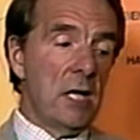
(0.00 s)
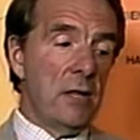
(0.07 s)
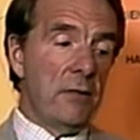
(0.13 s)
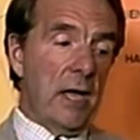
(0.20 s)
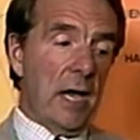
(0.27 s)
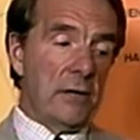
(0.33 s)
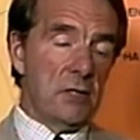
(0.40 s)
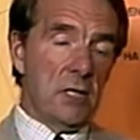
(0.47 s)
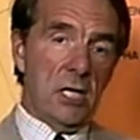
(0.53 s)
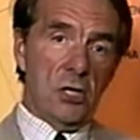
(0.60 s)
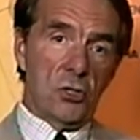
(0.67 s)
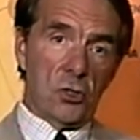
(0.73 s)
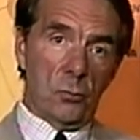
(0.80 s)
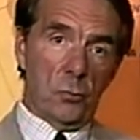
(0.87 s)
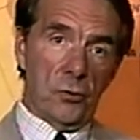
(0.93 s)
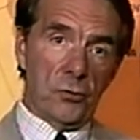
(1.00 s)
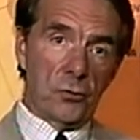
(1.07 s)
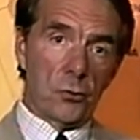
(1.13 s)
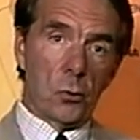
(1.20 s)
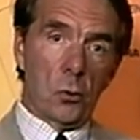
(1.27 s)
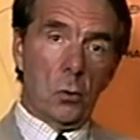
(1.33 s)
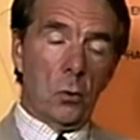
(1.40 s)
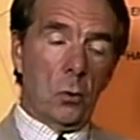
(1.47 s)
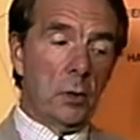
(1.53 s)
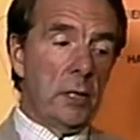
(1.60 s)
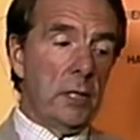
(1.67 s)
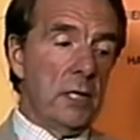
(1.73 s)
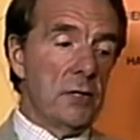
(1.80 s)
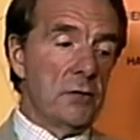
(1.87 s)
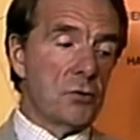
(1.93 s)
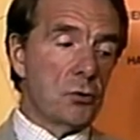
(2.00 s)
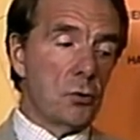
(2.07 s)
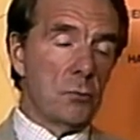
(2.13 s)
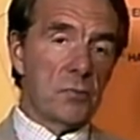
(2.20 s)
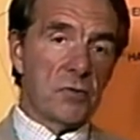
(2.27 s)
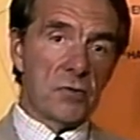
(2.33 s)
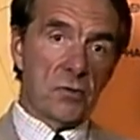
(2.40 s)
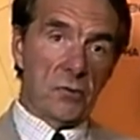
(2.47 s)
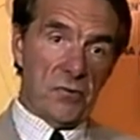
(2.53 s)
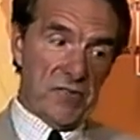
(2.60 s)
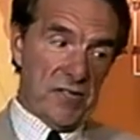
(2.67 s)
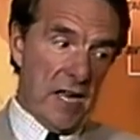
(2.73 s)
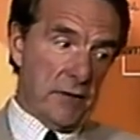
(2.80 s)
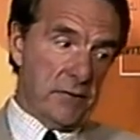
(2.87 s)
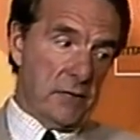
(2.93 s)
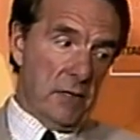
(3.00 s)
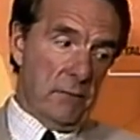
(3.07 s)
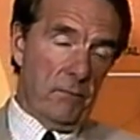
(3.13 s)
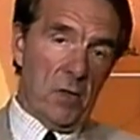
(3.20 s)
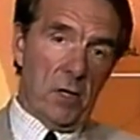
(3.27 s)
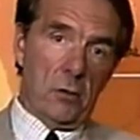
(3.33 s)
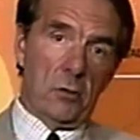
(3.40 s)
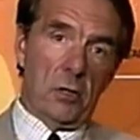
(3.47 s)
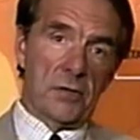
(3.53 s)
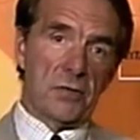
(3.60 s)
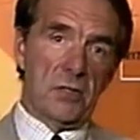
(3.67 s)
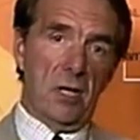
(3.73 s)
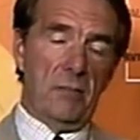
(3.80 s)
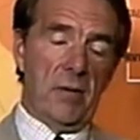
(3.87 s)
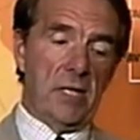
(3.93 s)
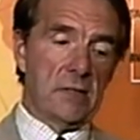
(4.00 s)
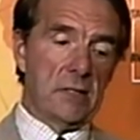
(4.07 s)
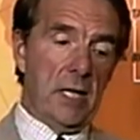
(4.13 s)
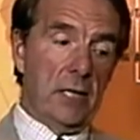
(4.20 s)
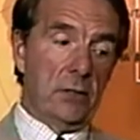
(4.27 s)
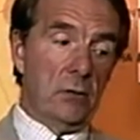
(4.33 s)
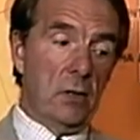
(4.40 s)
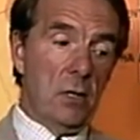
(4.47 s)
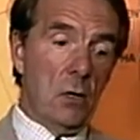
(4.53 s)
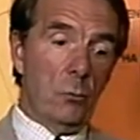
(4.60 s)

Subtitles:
that he should withdraw his troops to Sassa across no man's land,